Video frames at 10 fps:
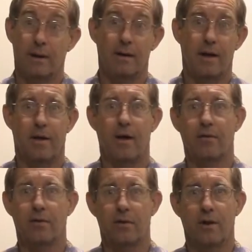
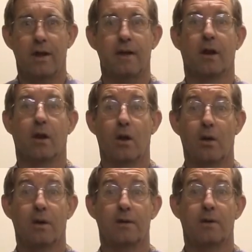I had to
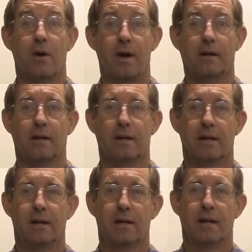load a truck
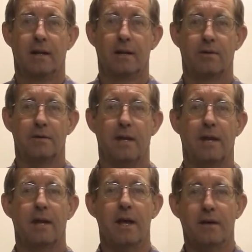that was
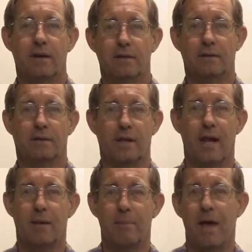headed down to
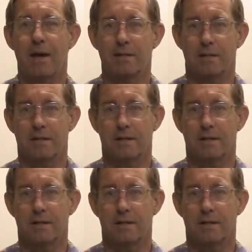Calabasas.